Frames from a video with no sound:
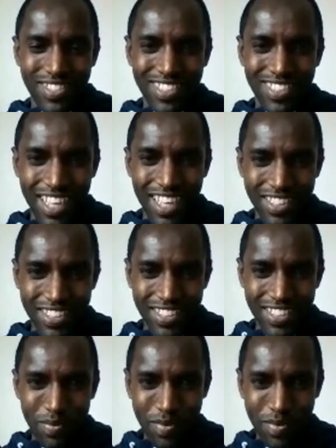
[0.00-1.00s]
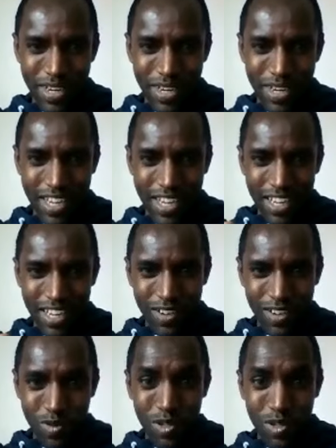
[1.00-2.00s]
That is the prayer
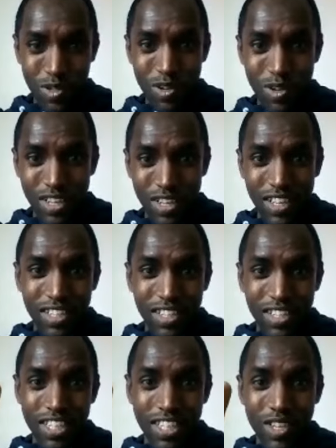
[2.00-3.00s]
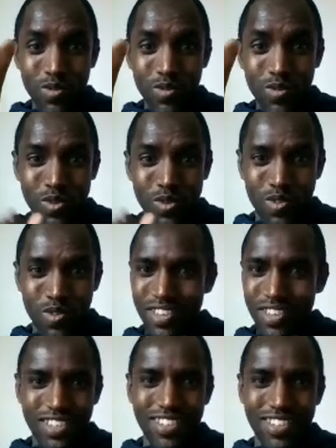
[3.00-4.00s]
when you're taking wudu.
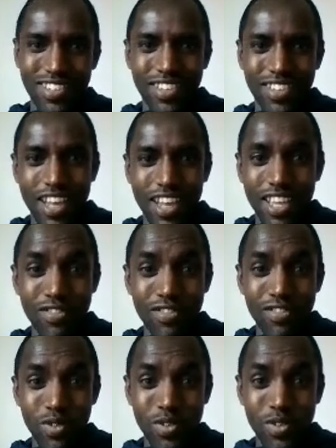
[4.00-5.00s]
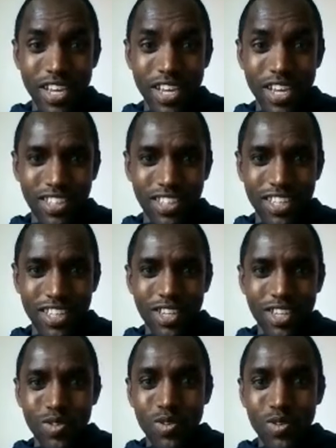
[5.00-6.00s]
And if you do that,
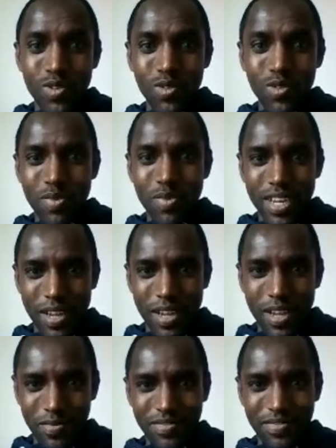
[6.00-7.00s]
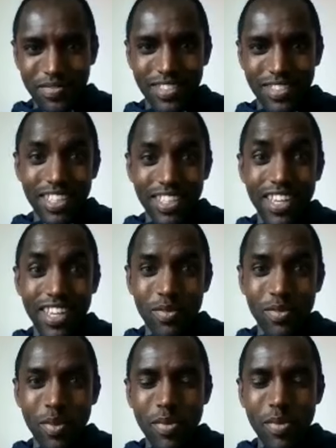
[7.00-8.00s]
you go to prayer in
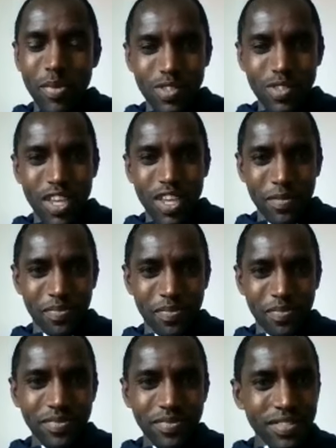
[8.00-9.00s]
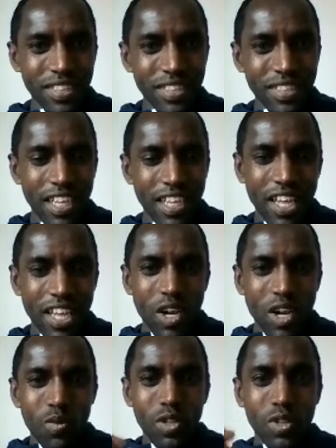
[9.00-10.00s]
the best way.
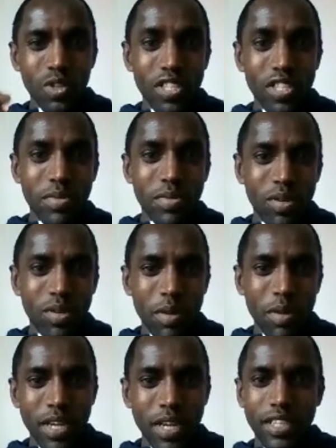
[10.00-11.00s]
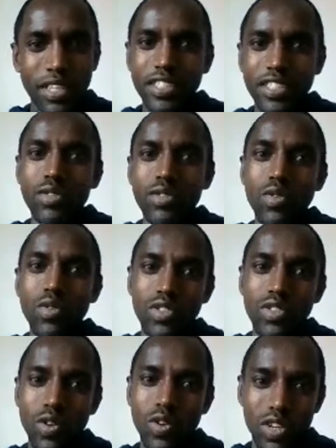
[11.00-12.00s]
When you see people are praying, just walk
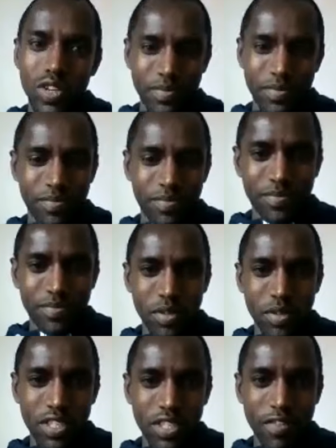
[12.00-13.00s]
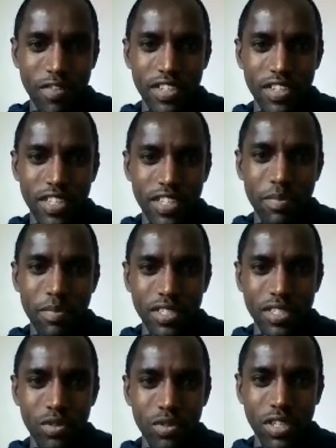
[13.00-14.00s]
slowly because every step is
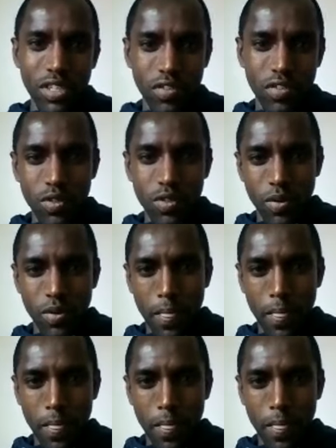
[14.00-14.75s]
counted for you.